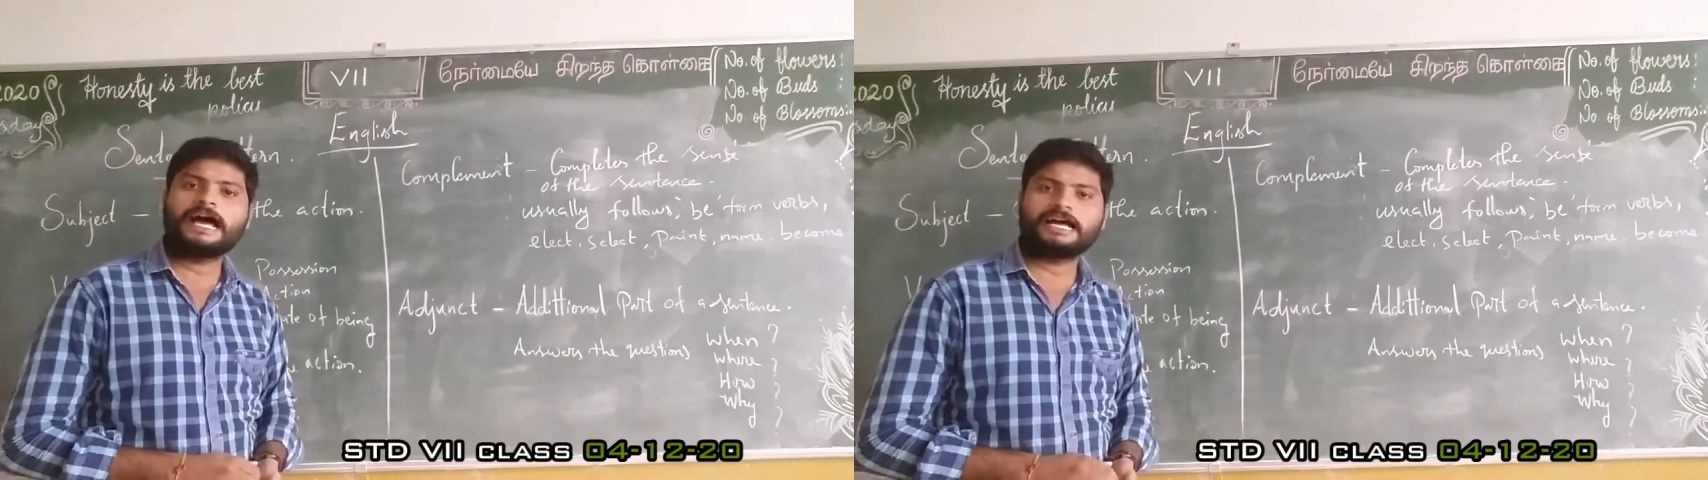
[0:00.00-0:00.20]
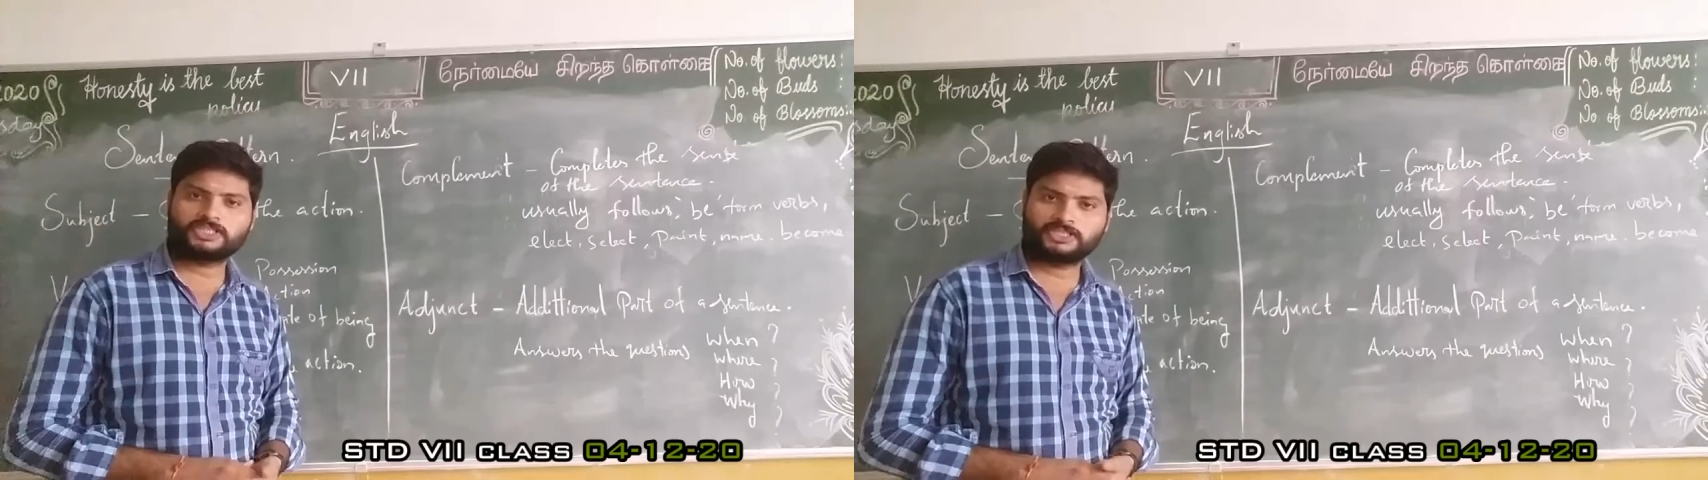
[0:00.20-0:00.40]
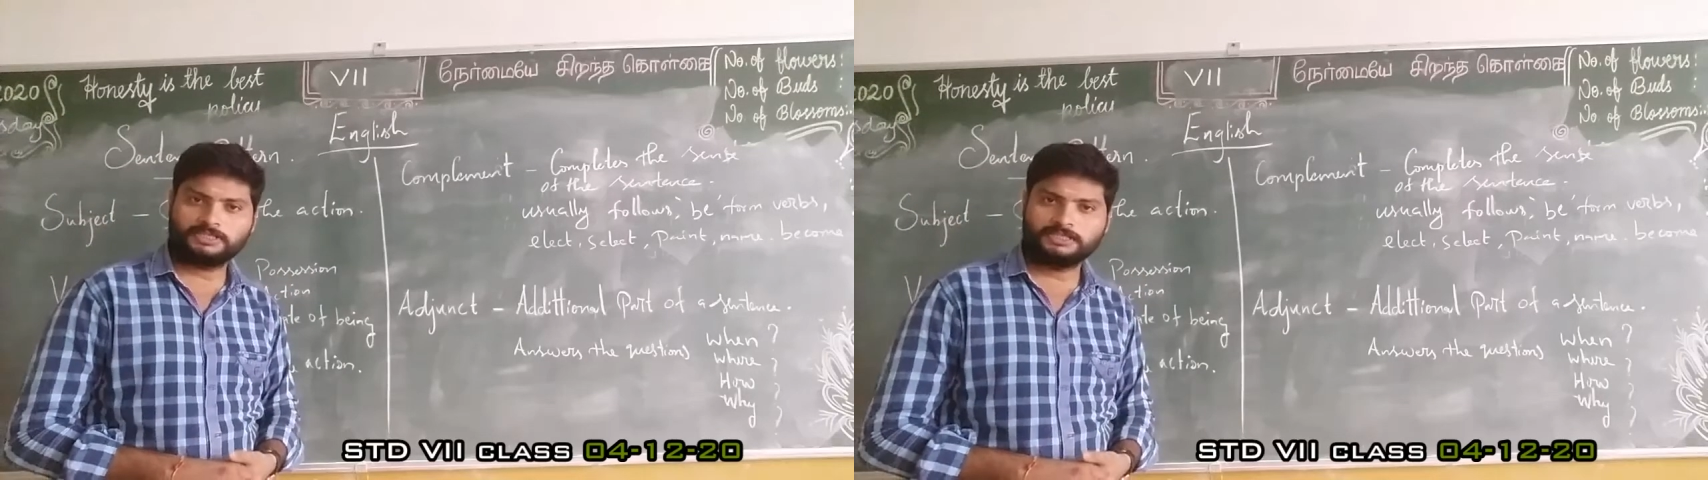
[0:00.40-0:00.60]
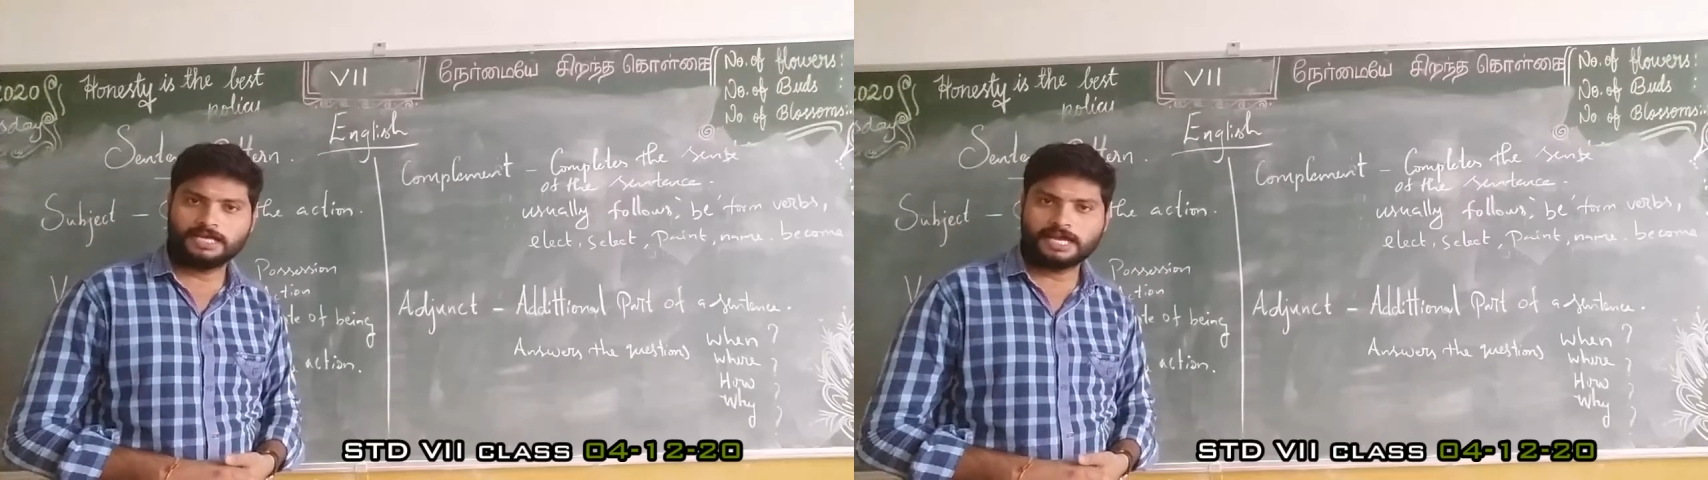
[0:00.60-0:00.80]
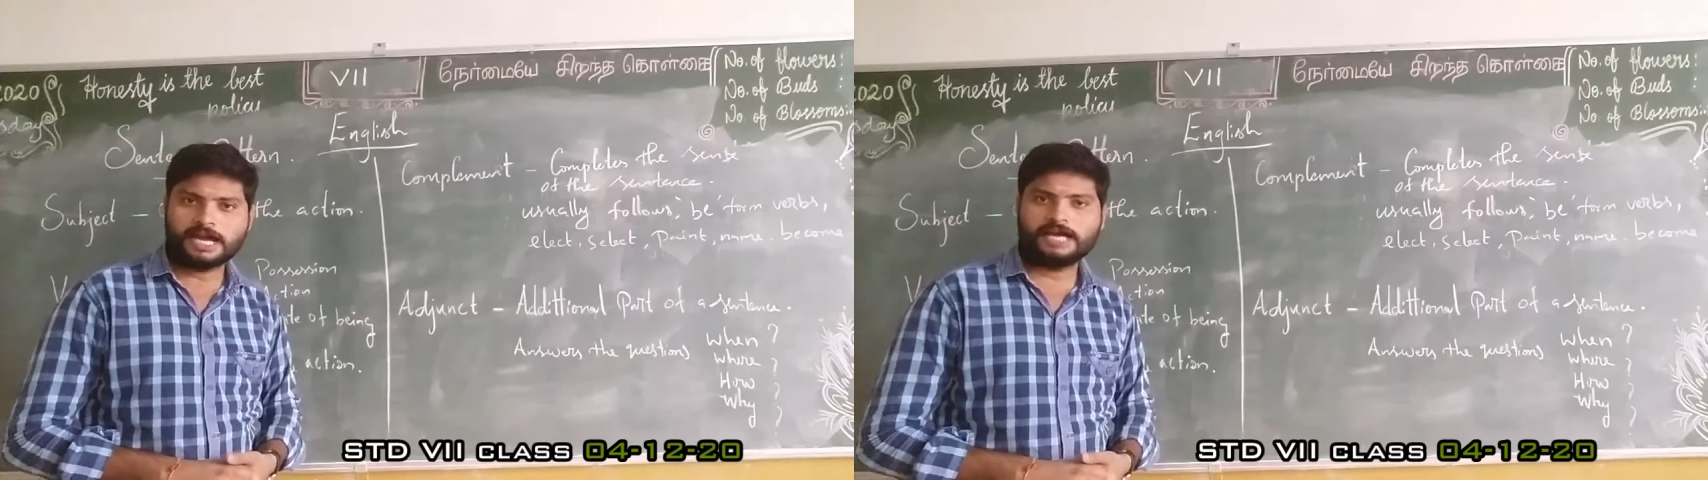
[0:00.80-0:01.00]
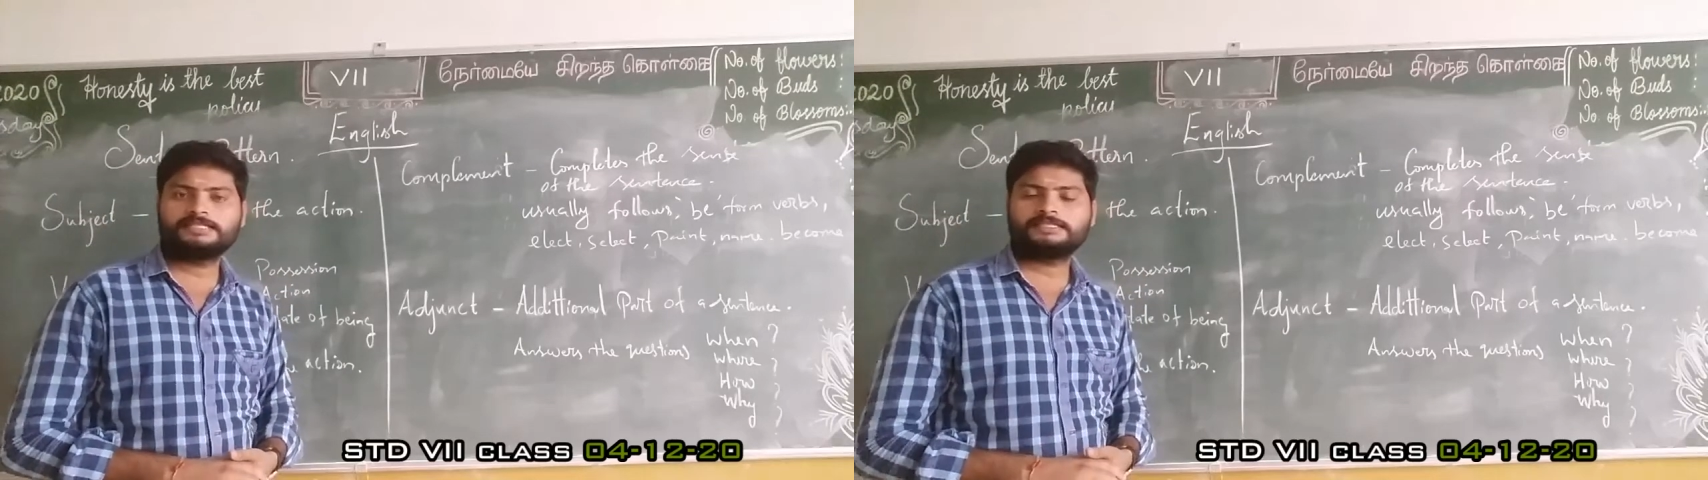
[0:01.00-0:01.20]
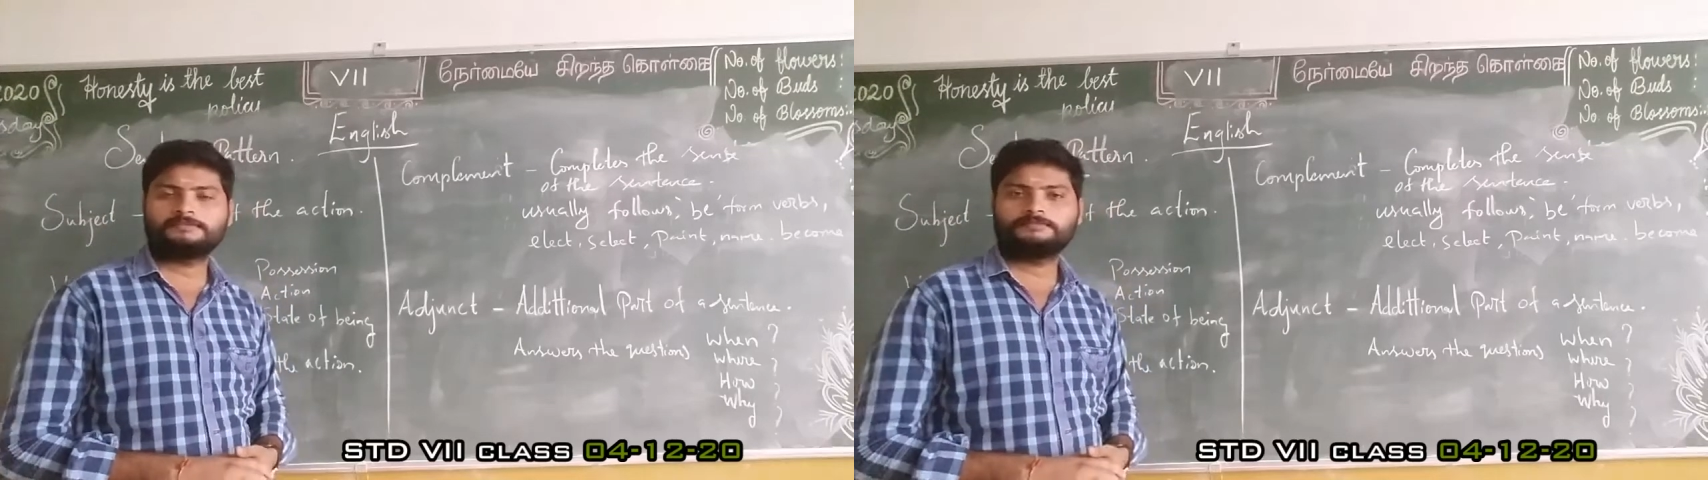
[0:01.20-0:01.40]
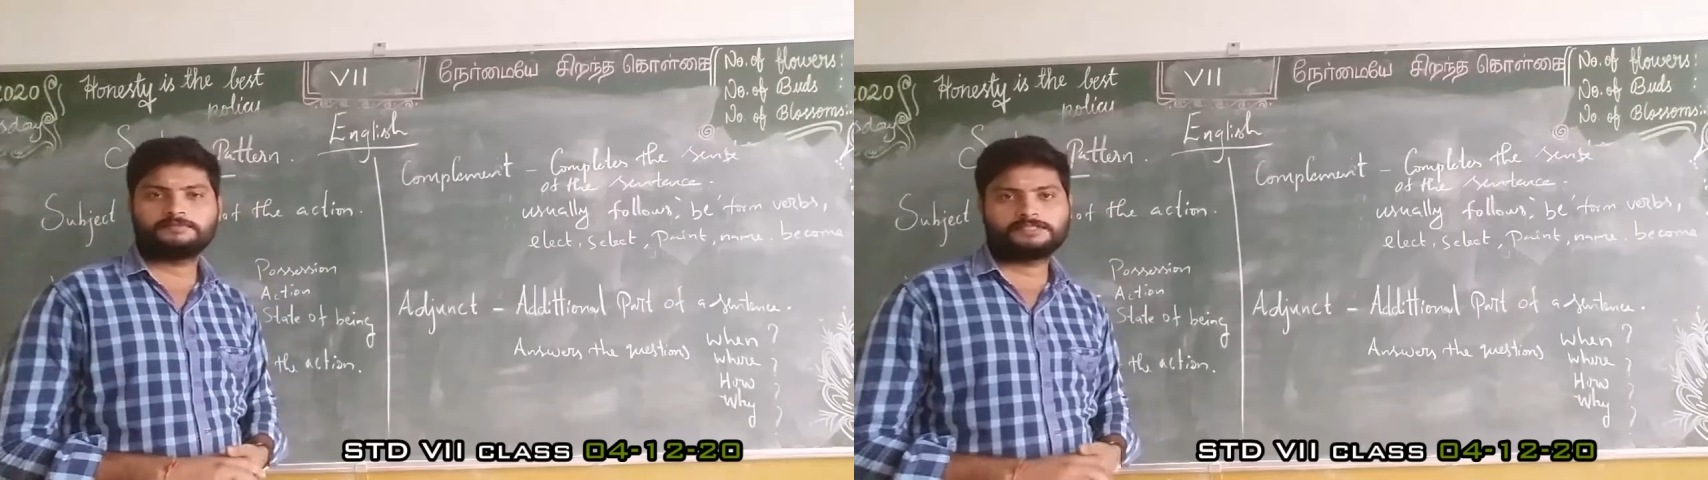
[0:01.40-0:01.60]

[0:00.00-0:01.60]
action and